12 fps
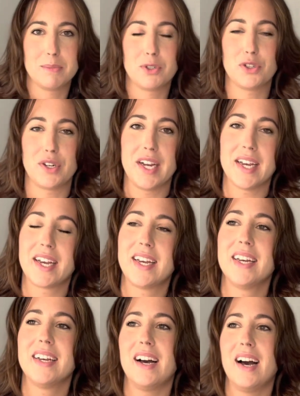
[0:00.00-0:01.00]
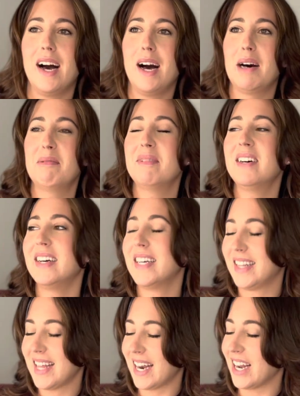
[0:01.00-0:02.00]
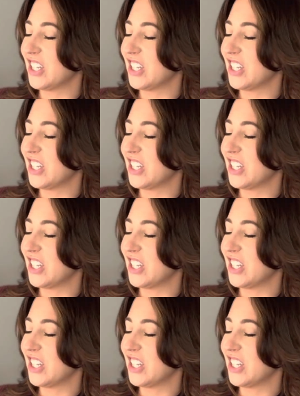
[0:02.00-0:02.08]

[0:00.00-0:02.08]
trick that I